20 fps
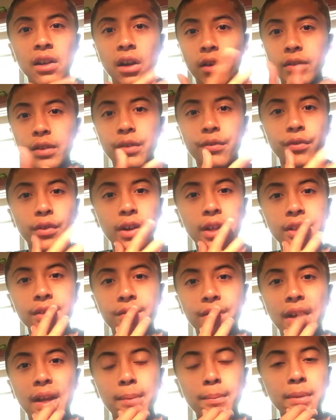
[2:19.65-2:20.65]
Y'all have any
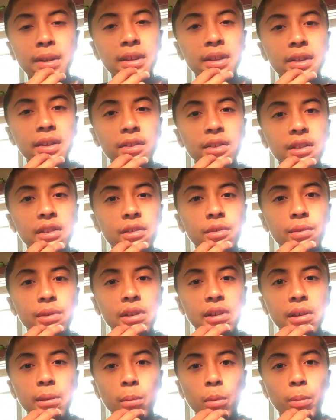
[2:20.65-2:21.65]
friends, family? You think
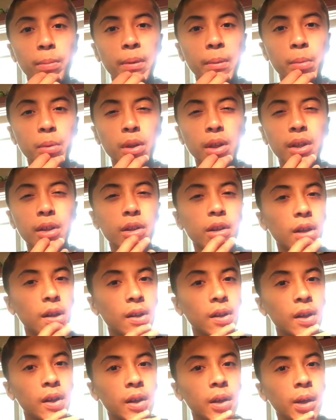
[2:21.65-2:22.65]
we can get more people in,
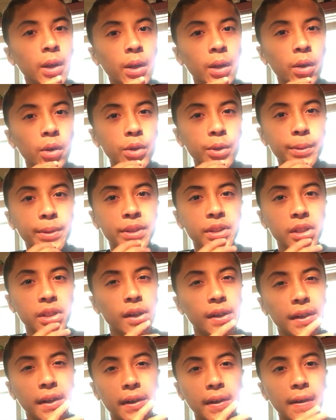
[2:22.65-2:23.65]
or or should we
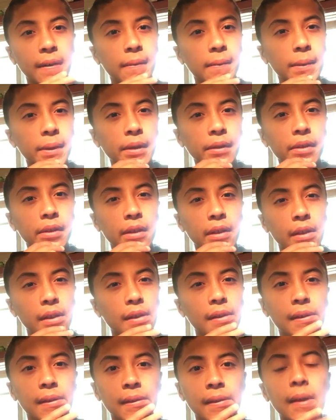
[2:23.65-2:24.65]
start here? What do y'all
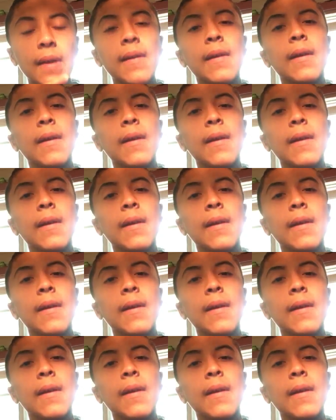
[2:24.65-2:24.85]
think?